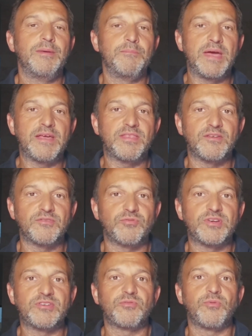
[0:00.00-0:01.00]
make that
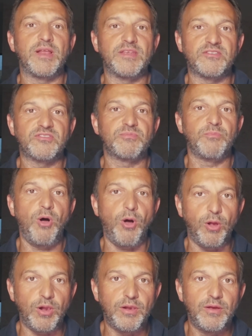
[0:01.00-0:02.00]
risk really
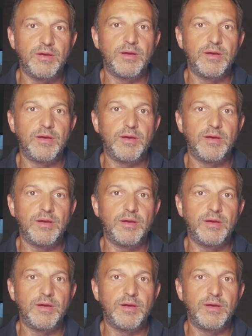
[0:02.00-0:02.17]
small.